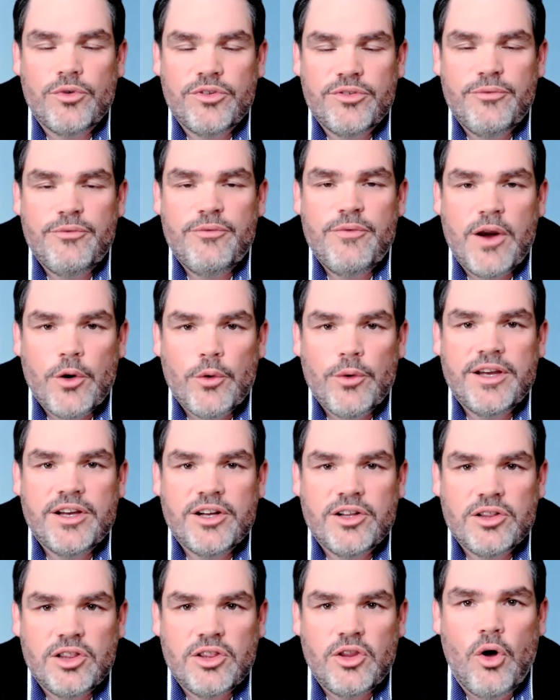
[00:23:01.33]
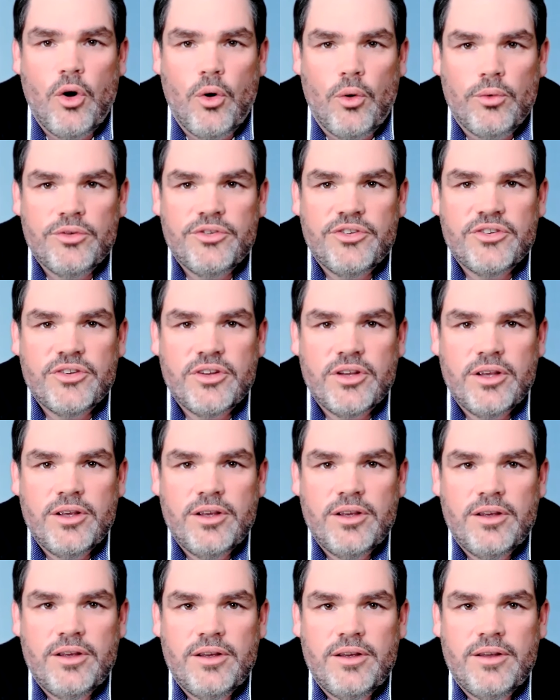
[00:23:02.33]
was very close
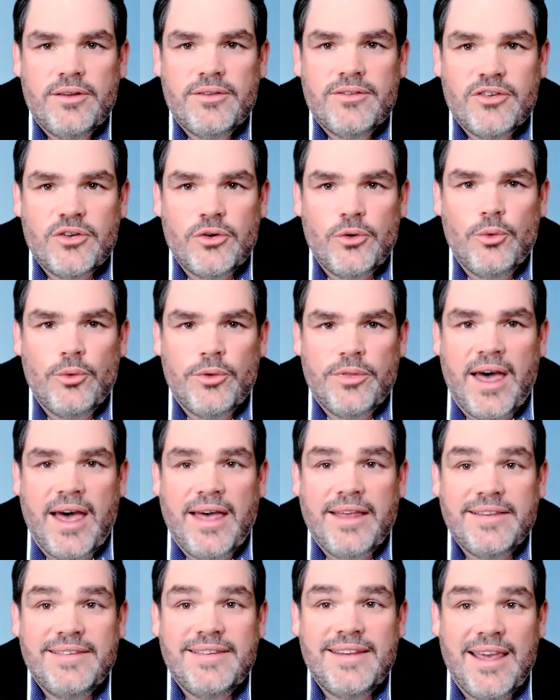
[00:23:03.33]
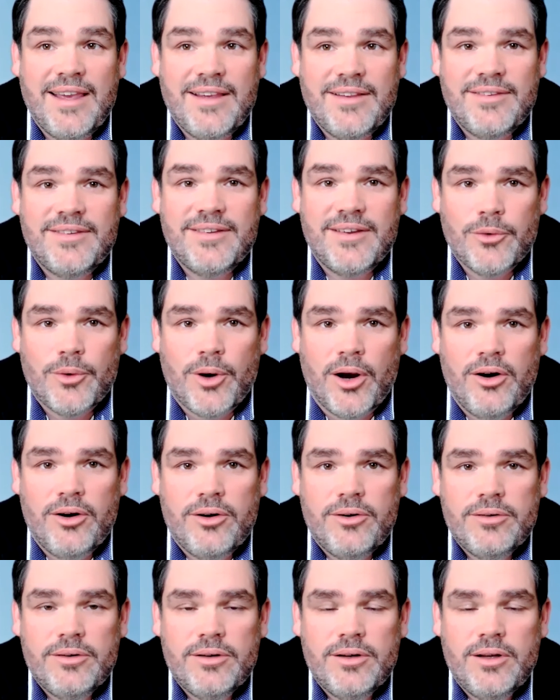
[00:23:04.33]
to that Day
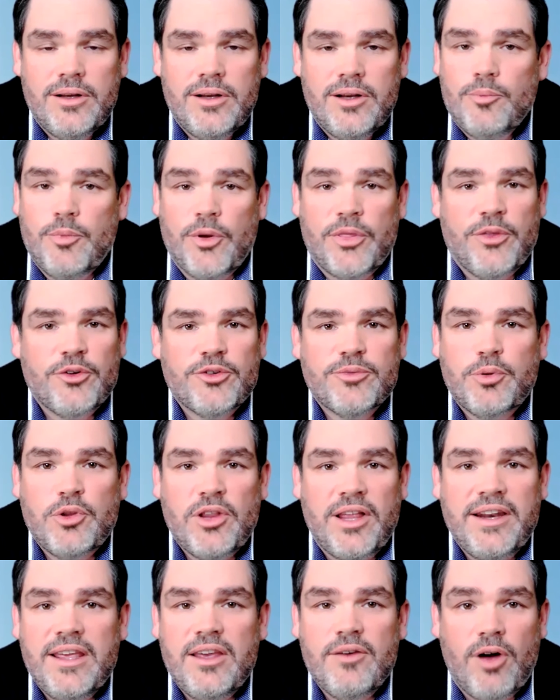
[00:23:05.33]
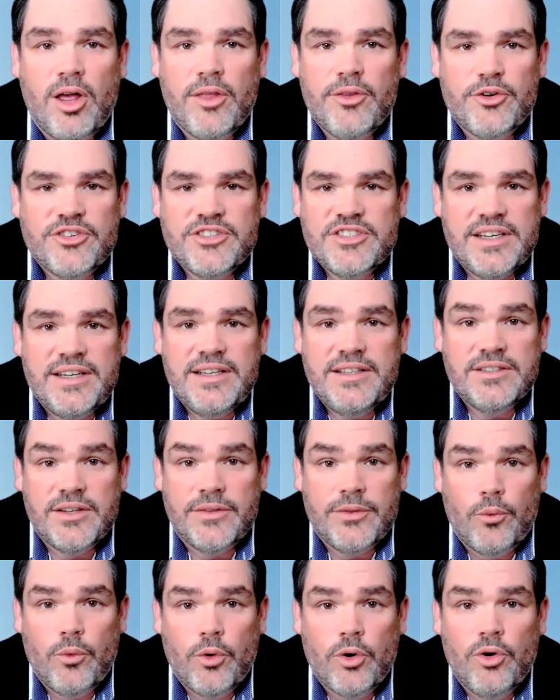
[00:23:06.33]
Zero. But there's plenty of other cities
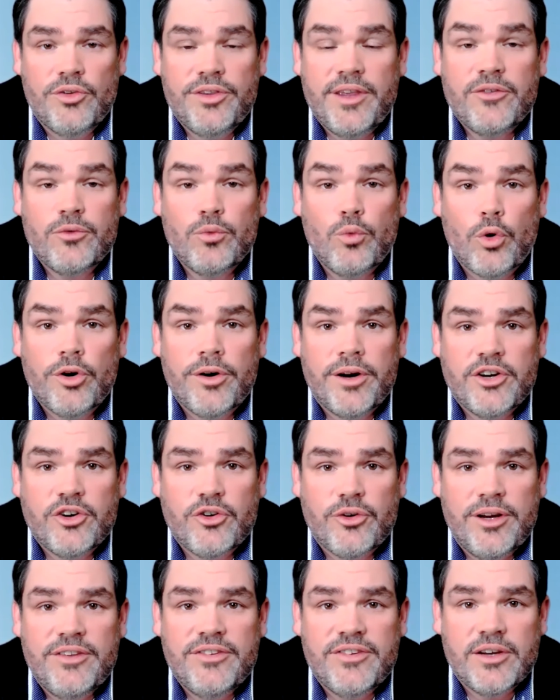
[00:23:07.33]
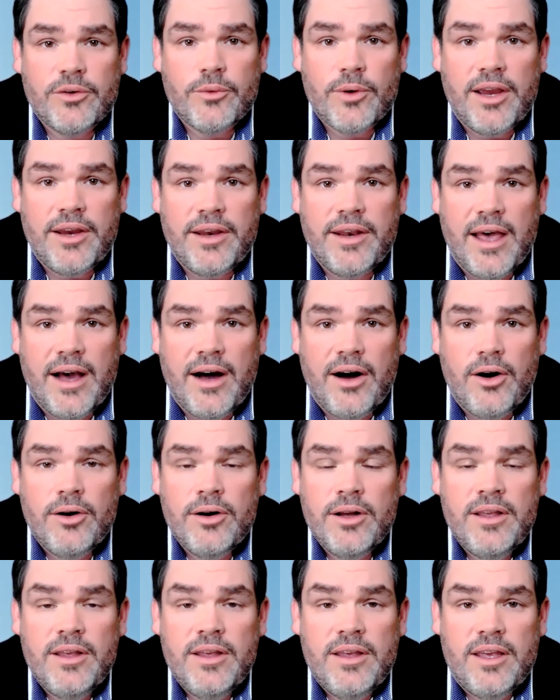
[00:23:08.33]
in the world, as we're increasing right
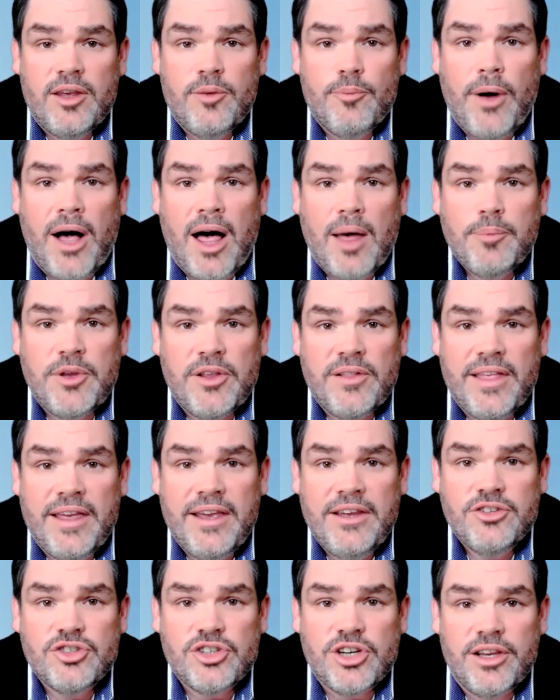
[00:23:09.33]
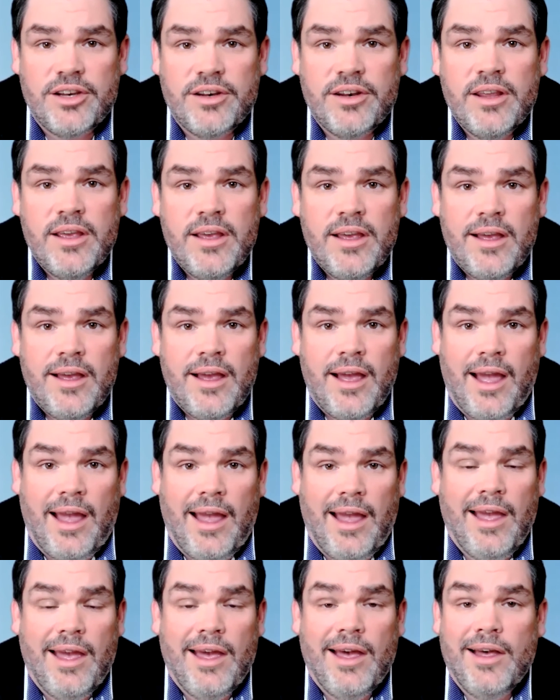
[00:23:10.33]
now in population
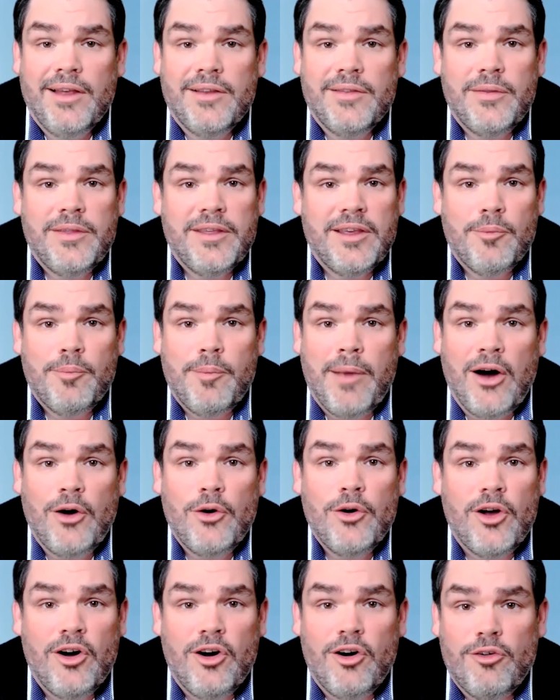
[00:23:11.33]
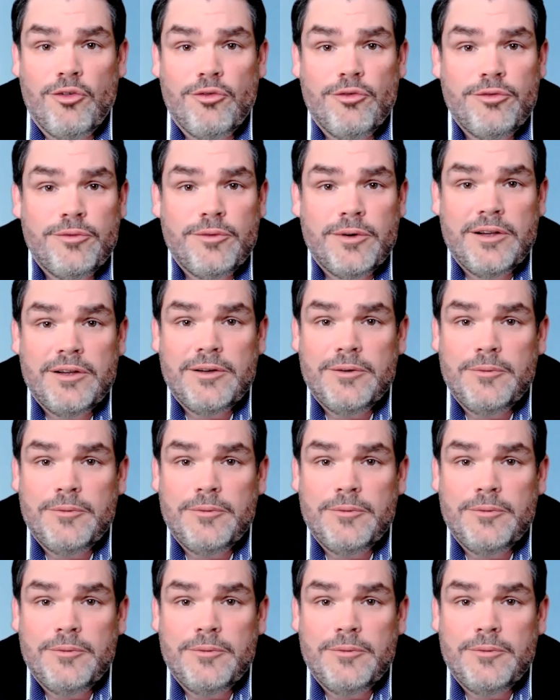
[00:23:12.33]
and the amount of